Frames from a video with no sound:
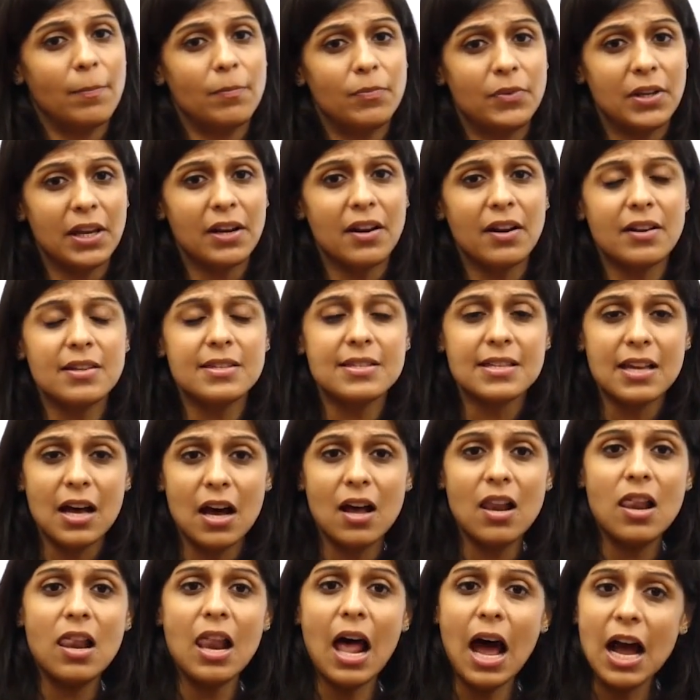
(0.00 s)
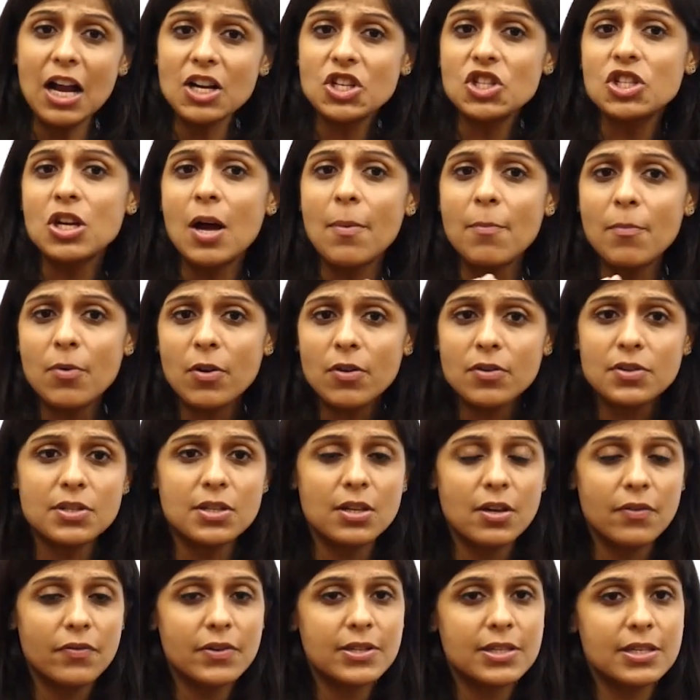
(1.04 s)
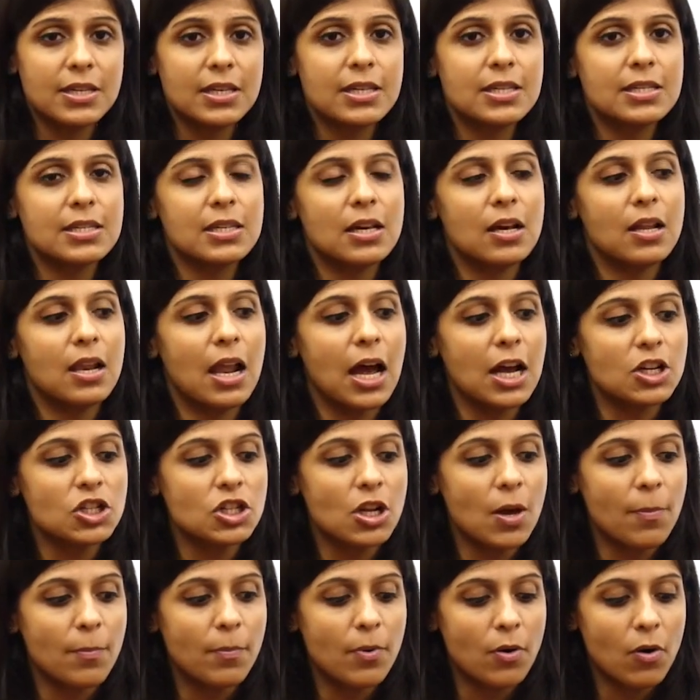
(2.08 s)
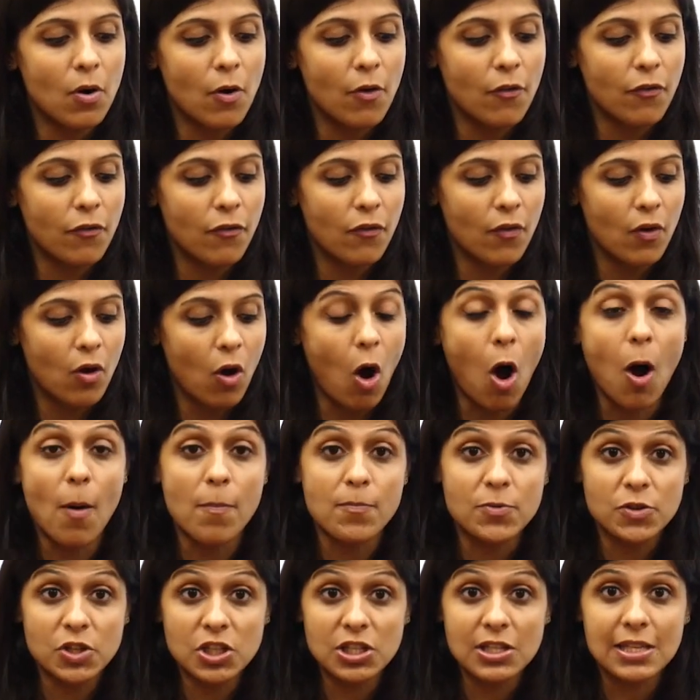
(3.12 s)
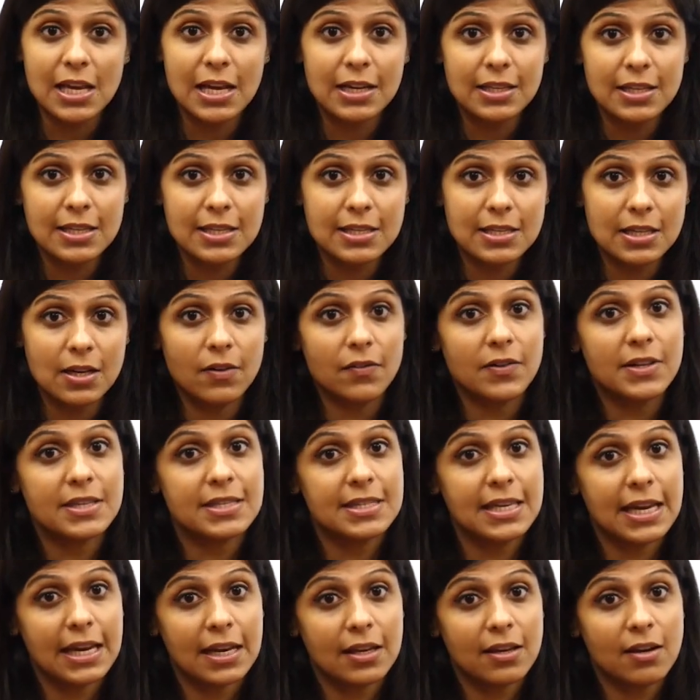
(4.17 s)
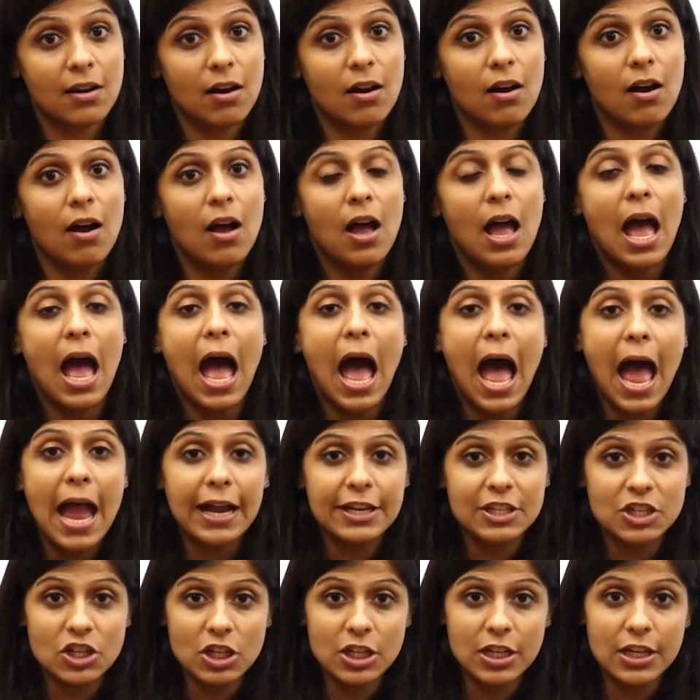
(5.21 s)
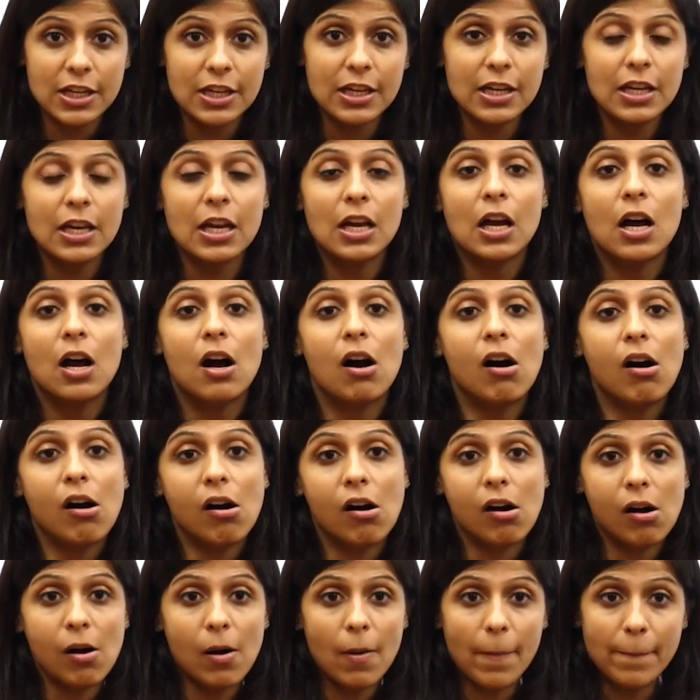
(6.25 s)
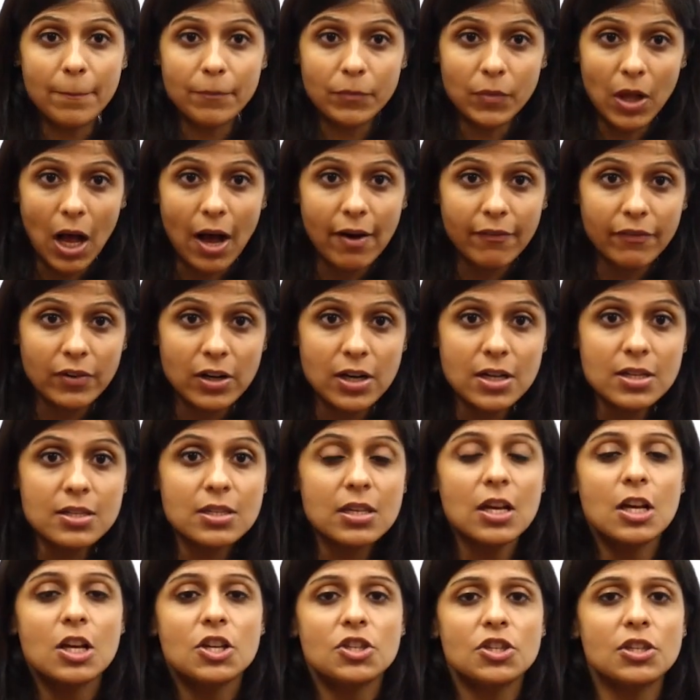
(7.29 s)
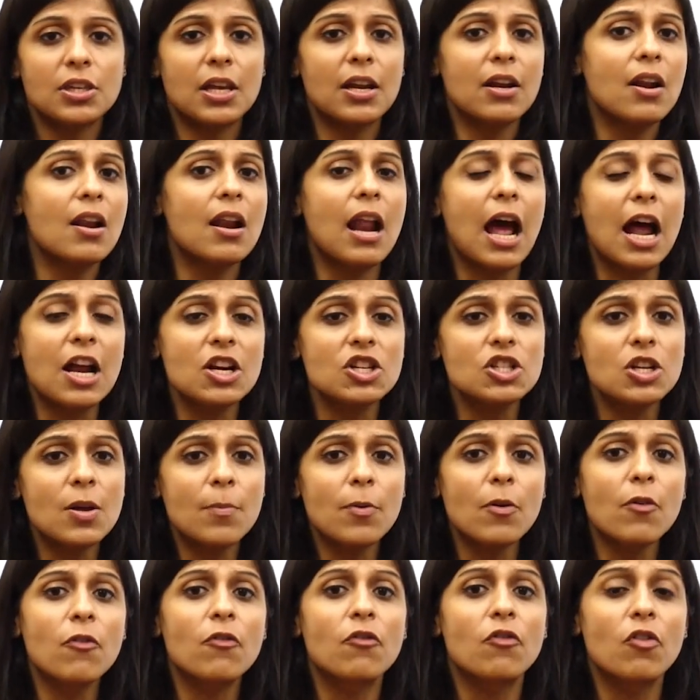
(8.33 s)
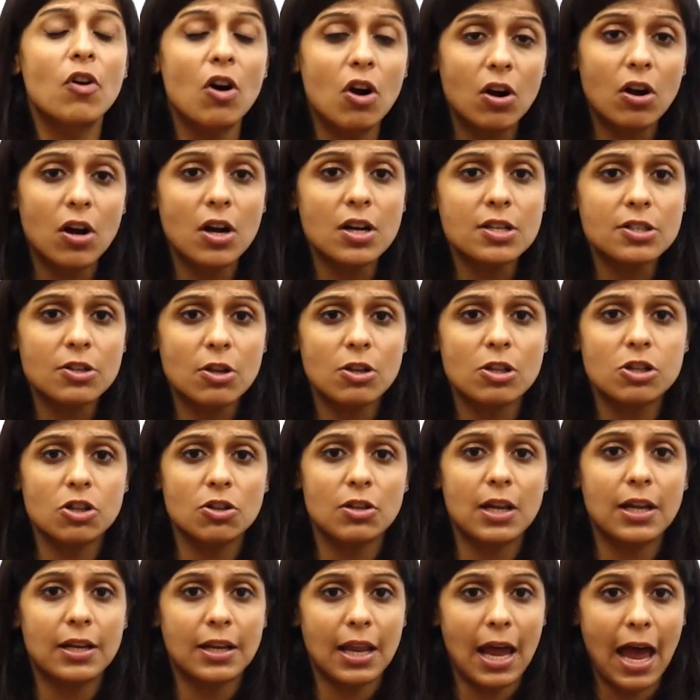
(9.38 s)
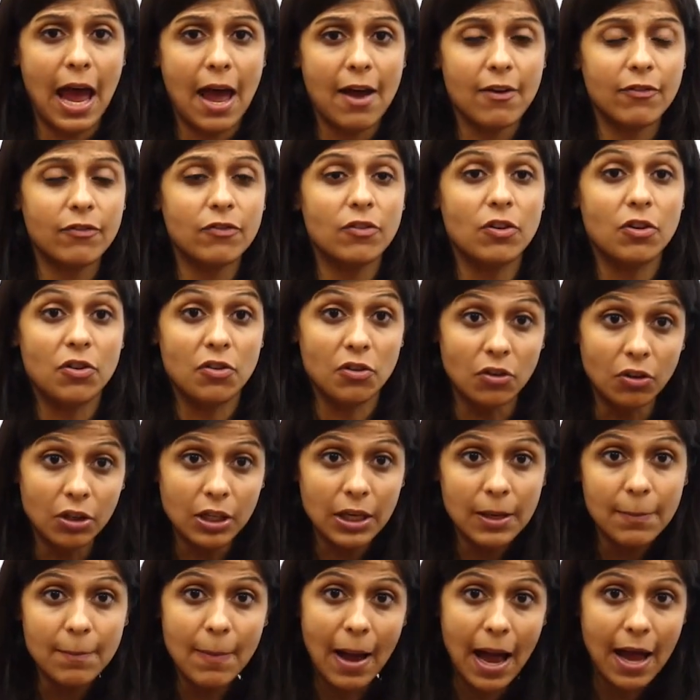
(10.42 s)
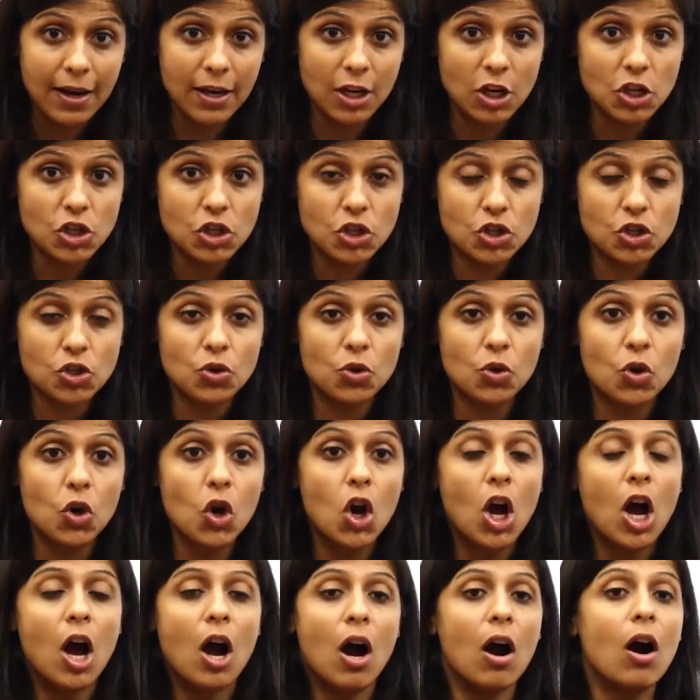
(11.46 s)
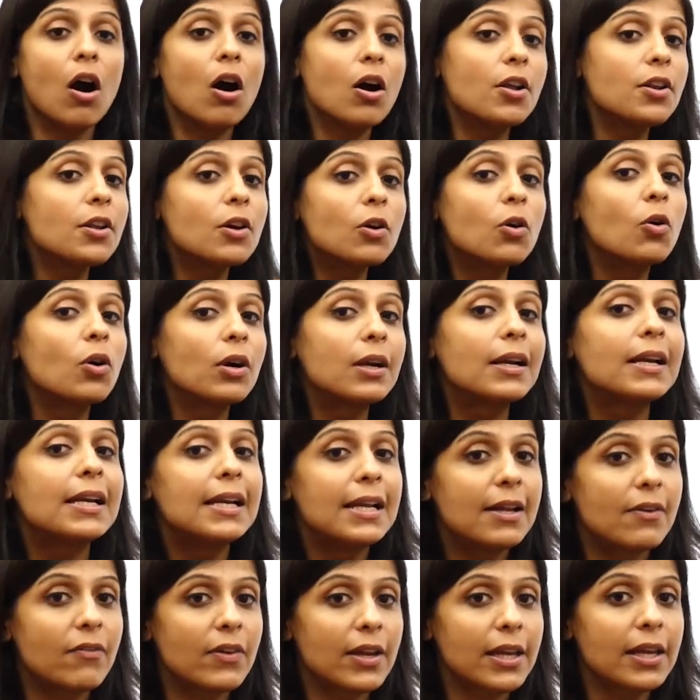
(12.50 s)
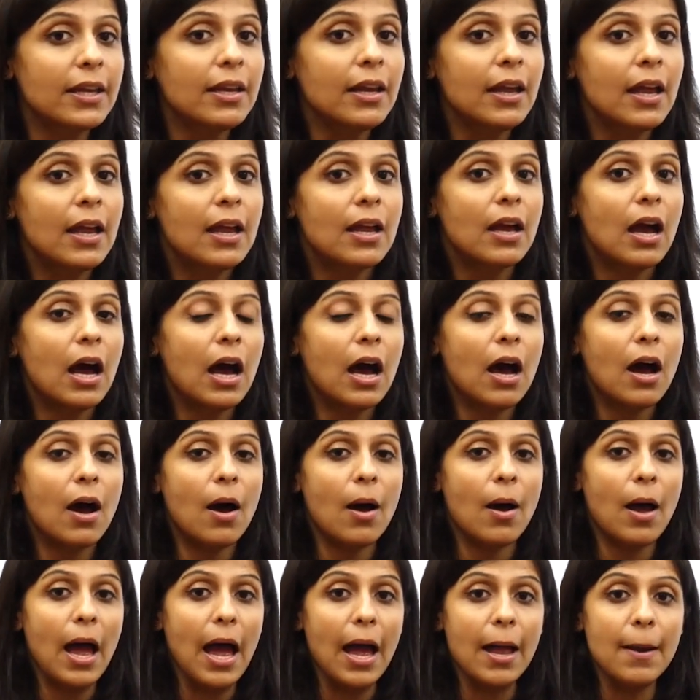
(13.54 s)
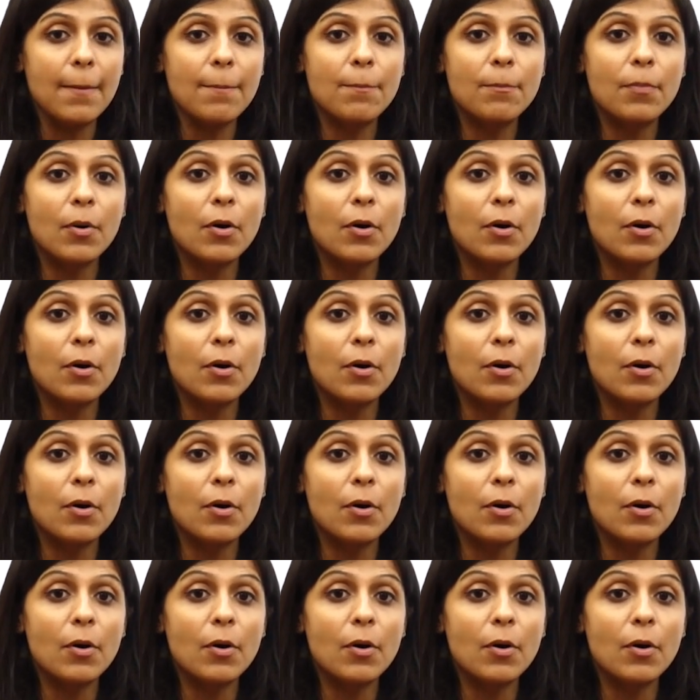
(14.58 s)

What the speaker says: there is a large number of services, a large number of options that the service sector actually covers. So there are a large number of workers also that have really managed to earn a good living and